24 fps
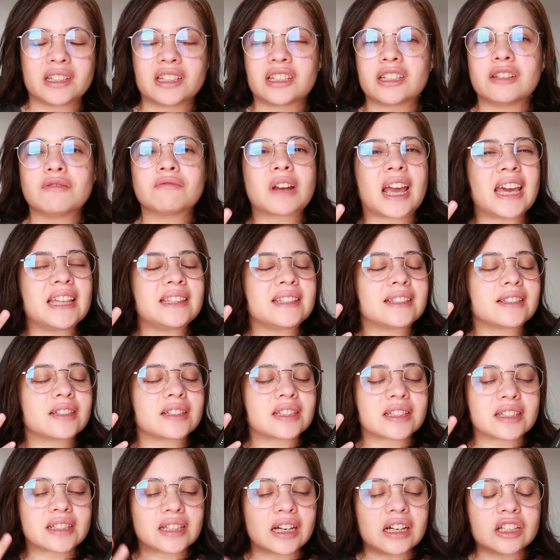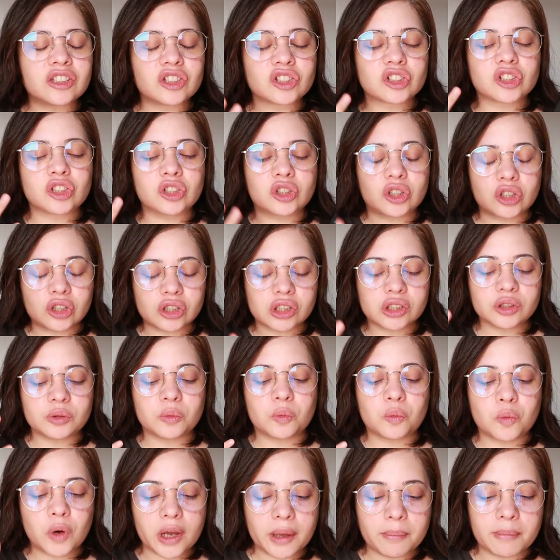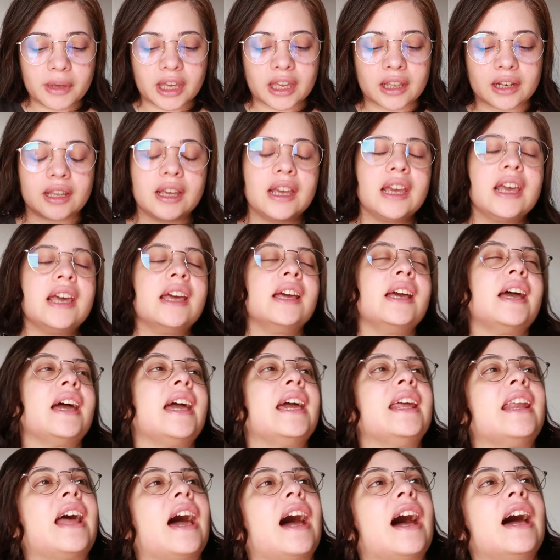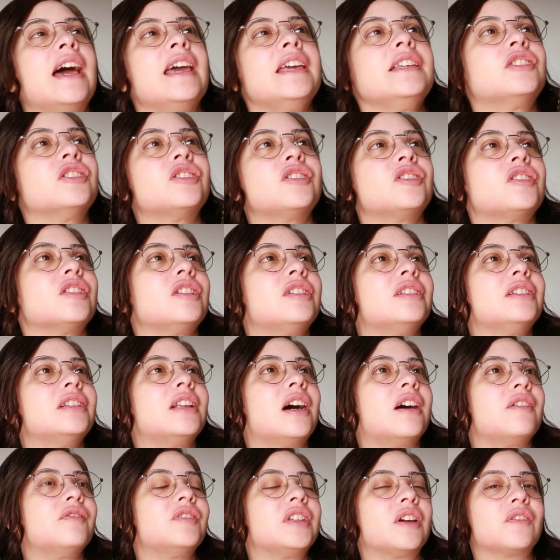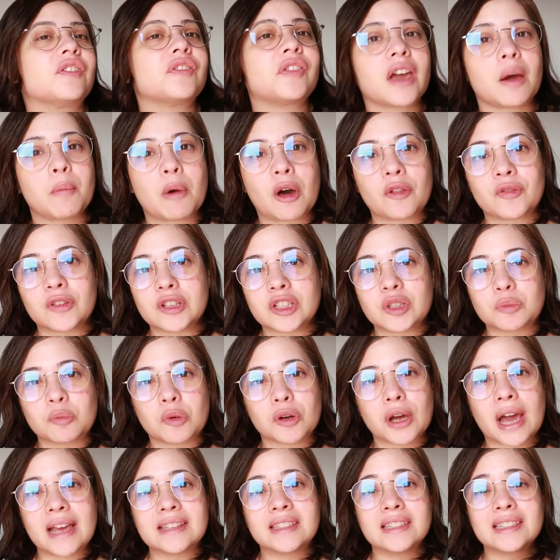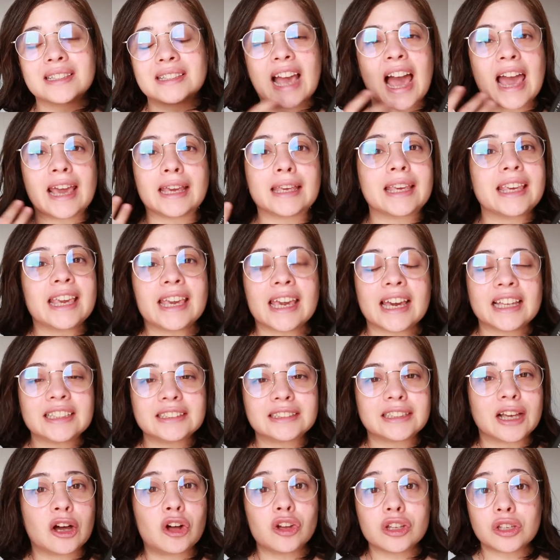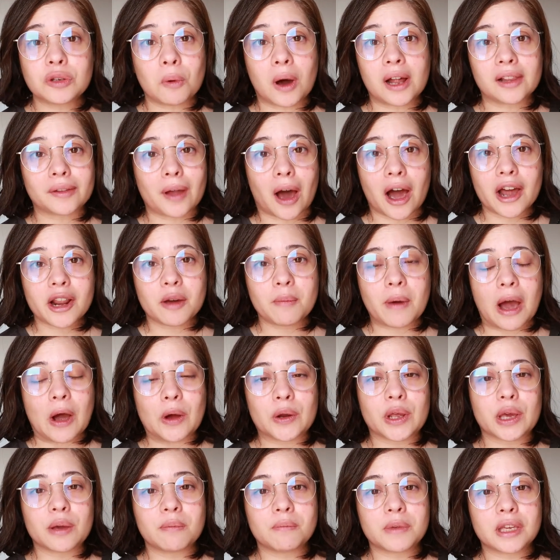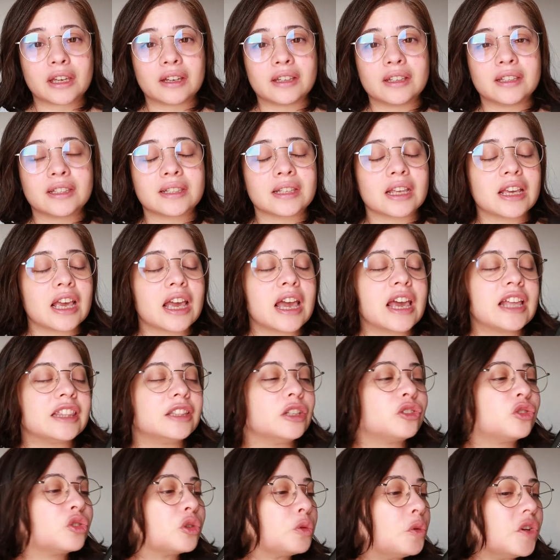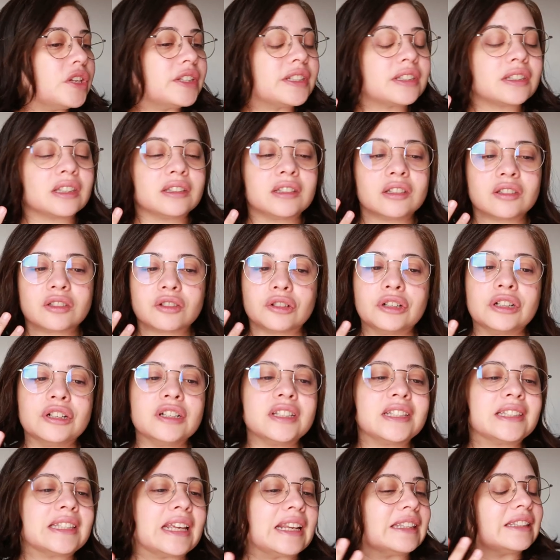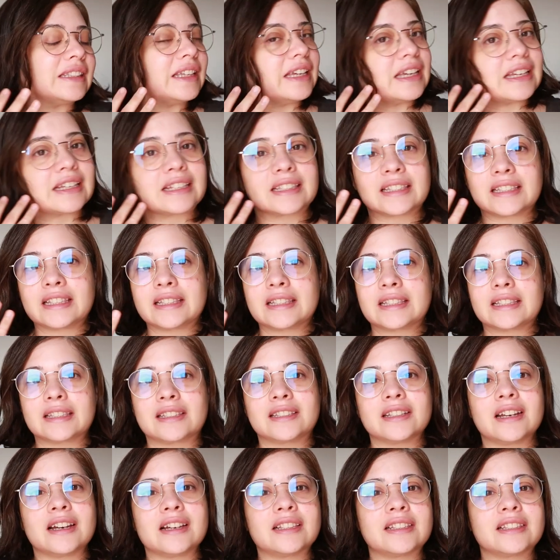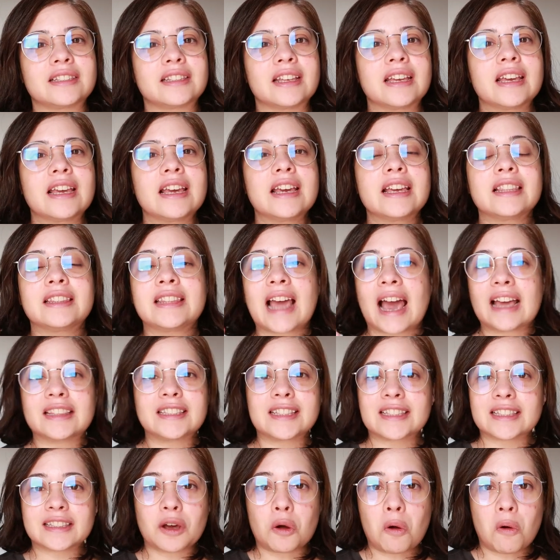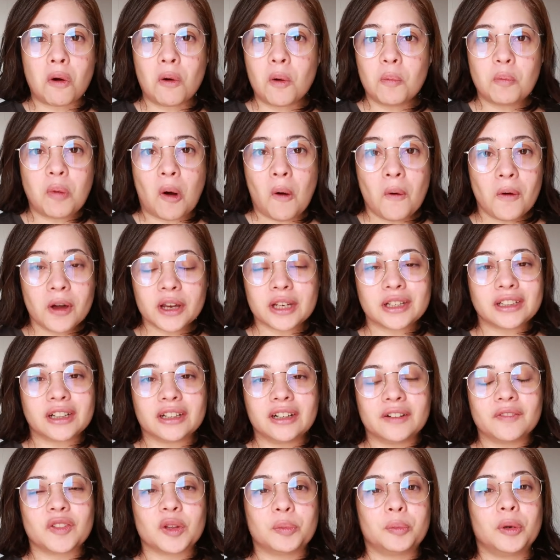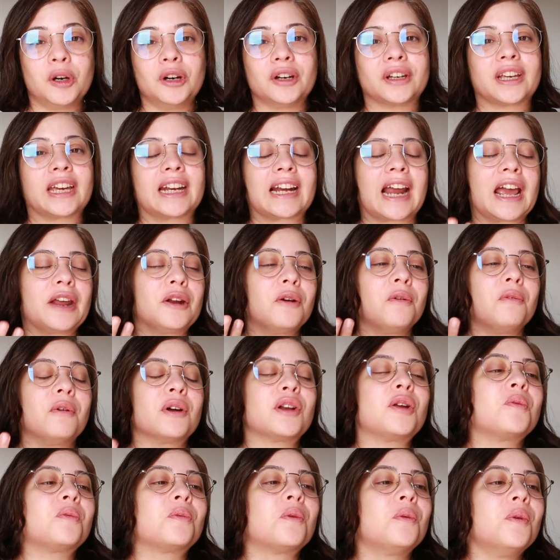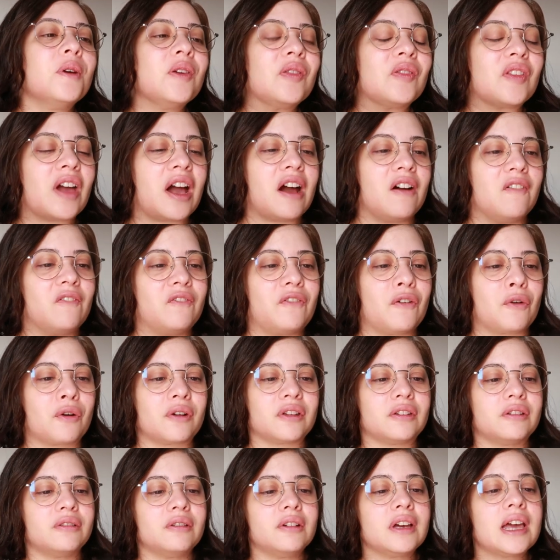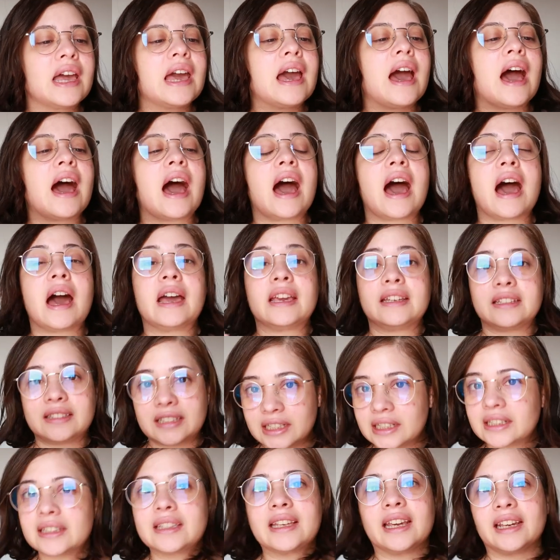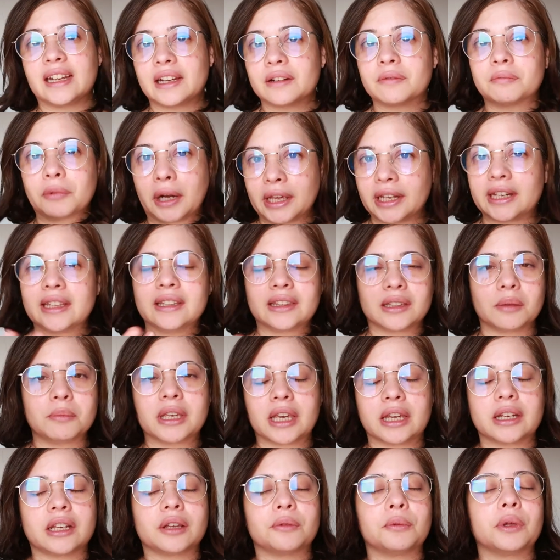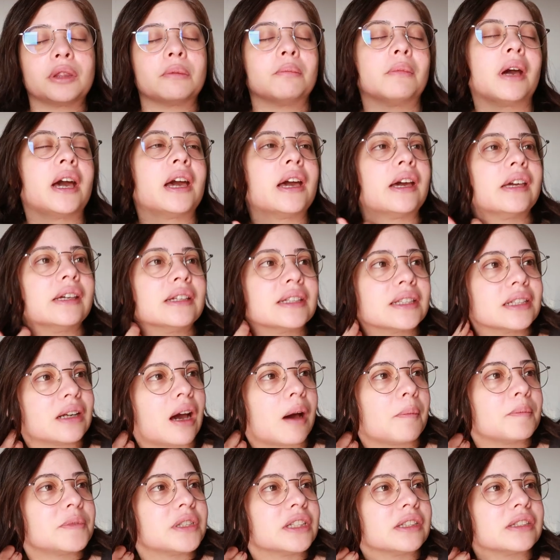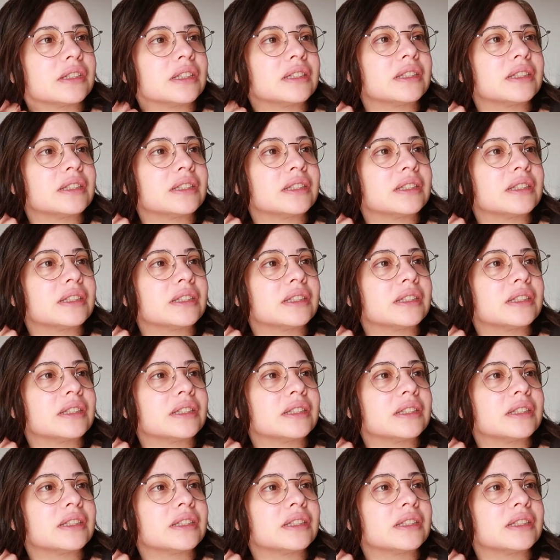She writes such good women, and I just loved everything about this book. I can't tell you a lot about it because the twists and the turns that it takes is just, that's the whole point of the book, and I don't want to ruin that for you. I did get it right in the beginning with my synopsis.